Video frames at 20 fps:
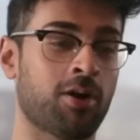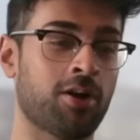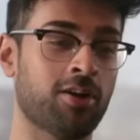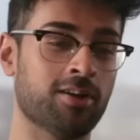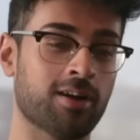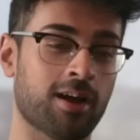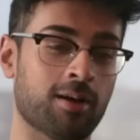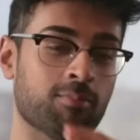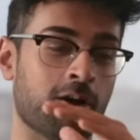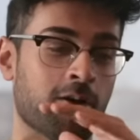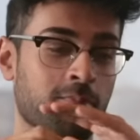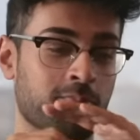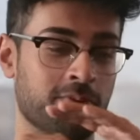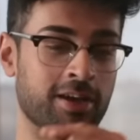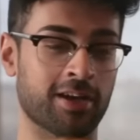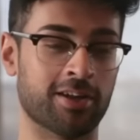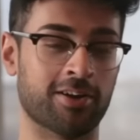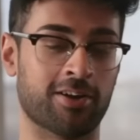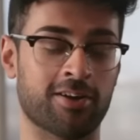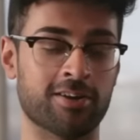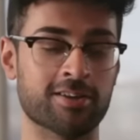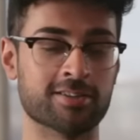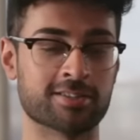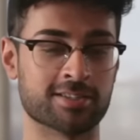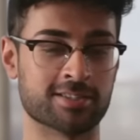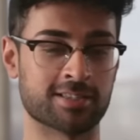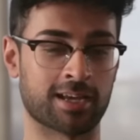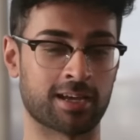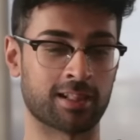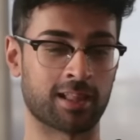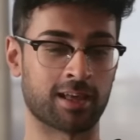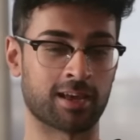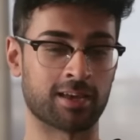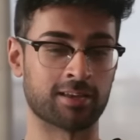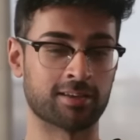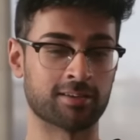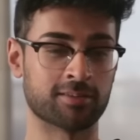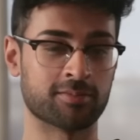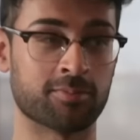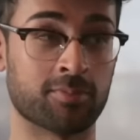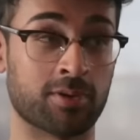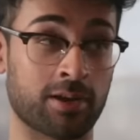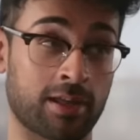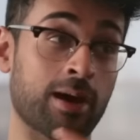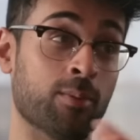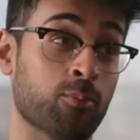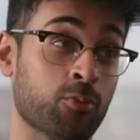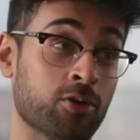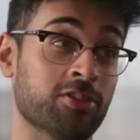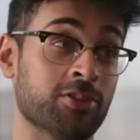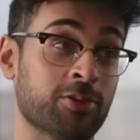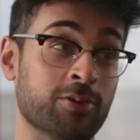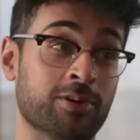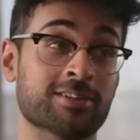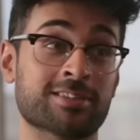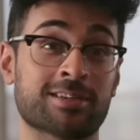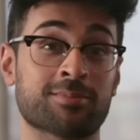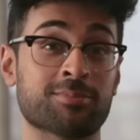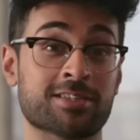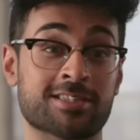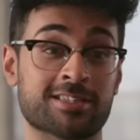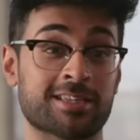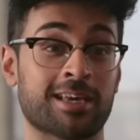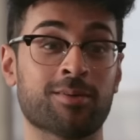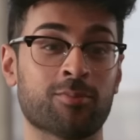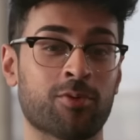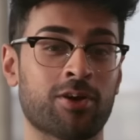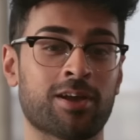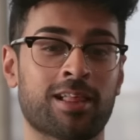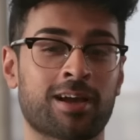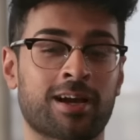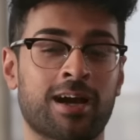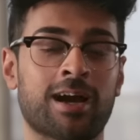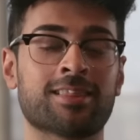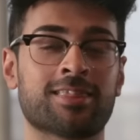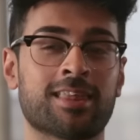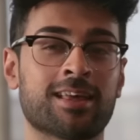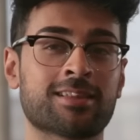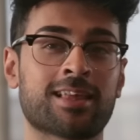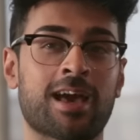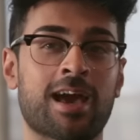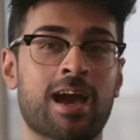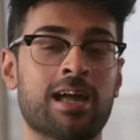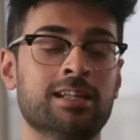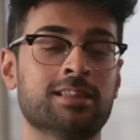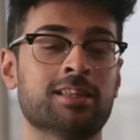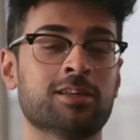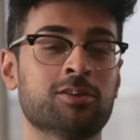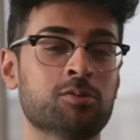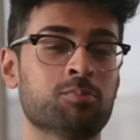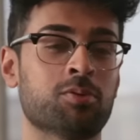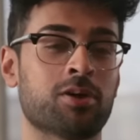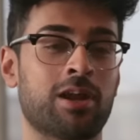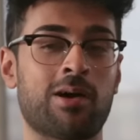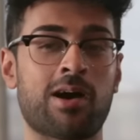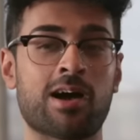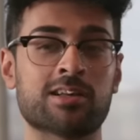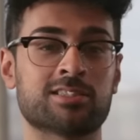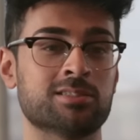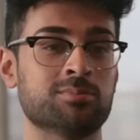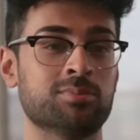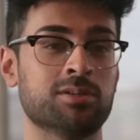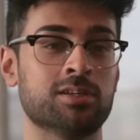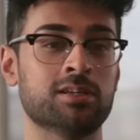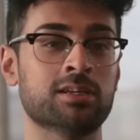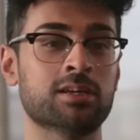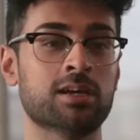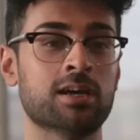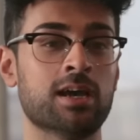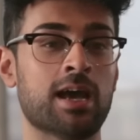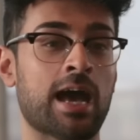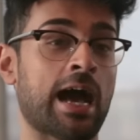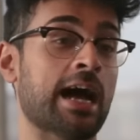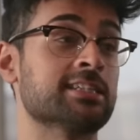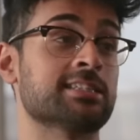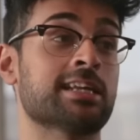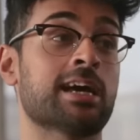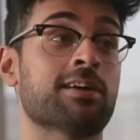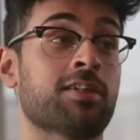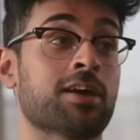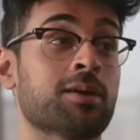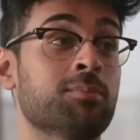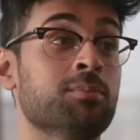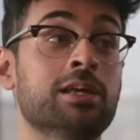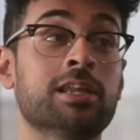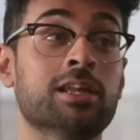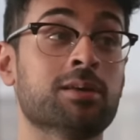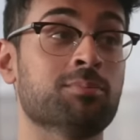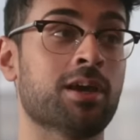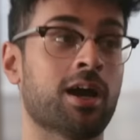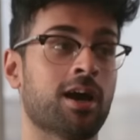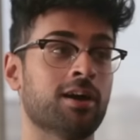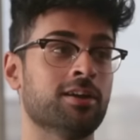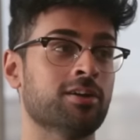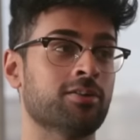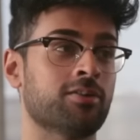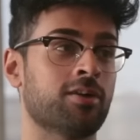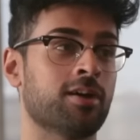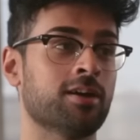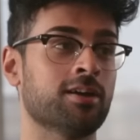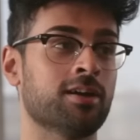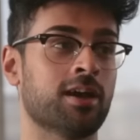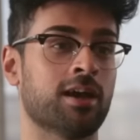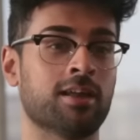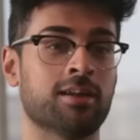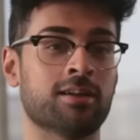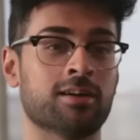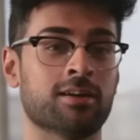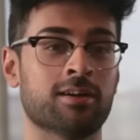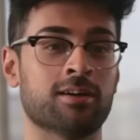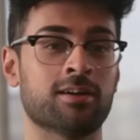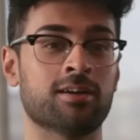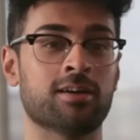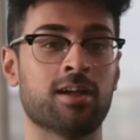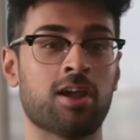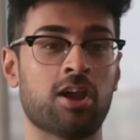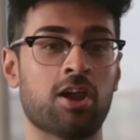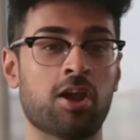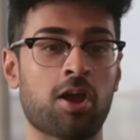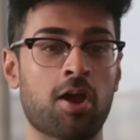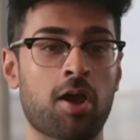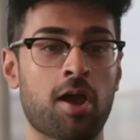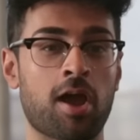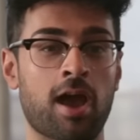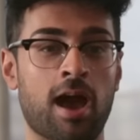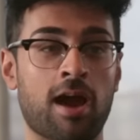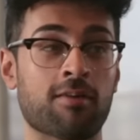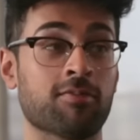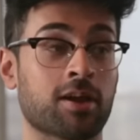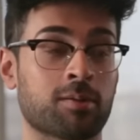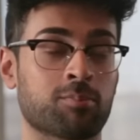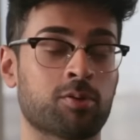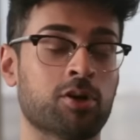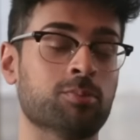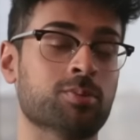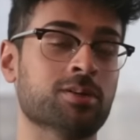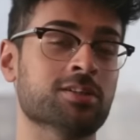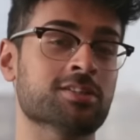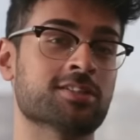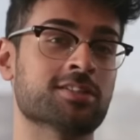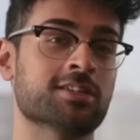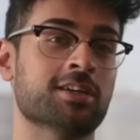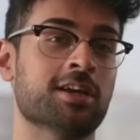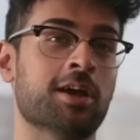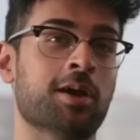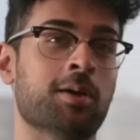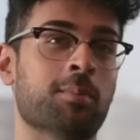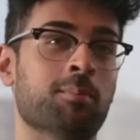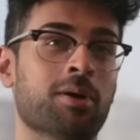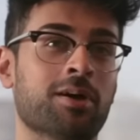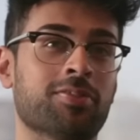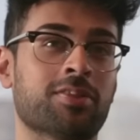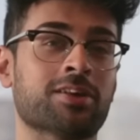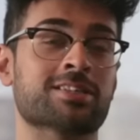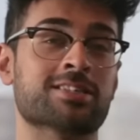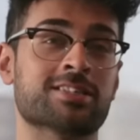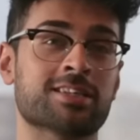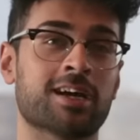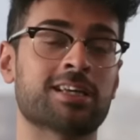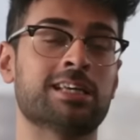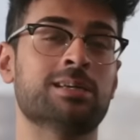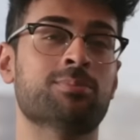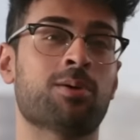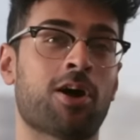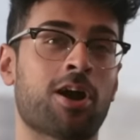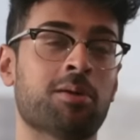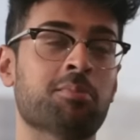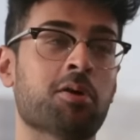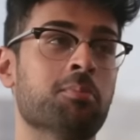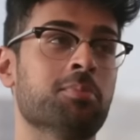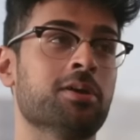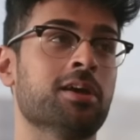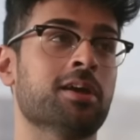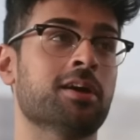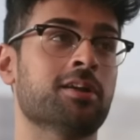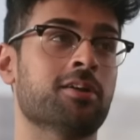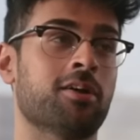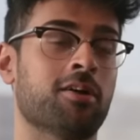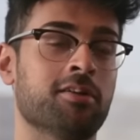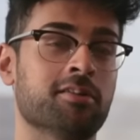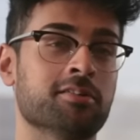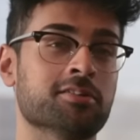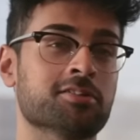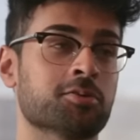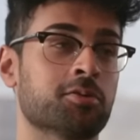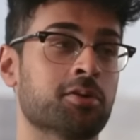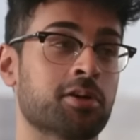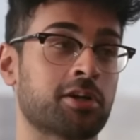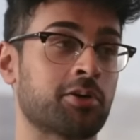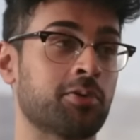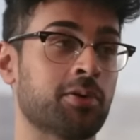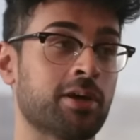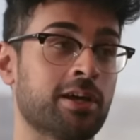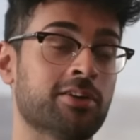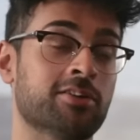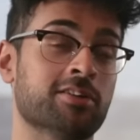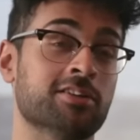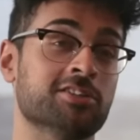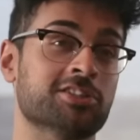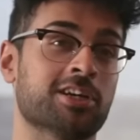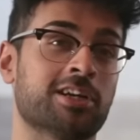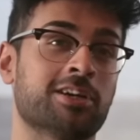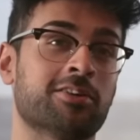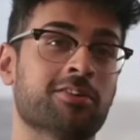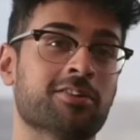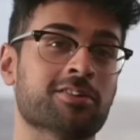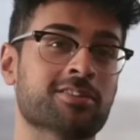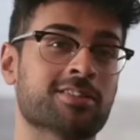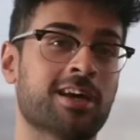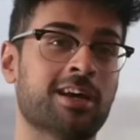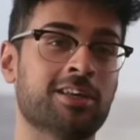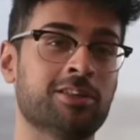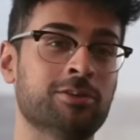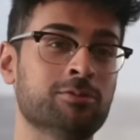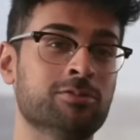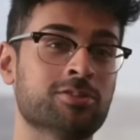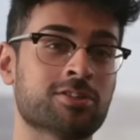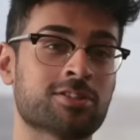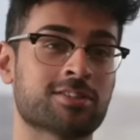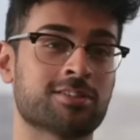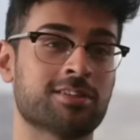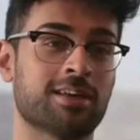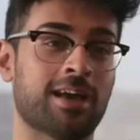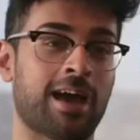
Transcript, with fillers: part about being an artist is that like, and I'm with you because I'm the yeah. same way. Like I think that anything you put out has to be has to have like meaning behind it, right? Yeah. And uh, have like purpose. But the sucky part about being an artist or a creator in general is that you just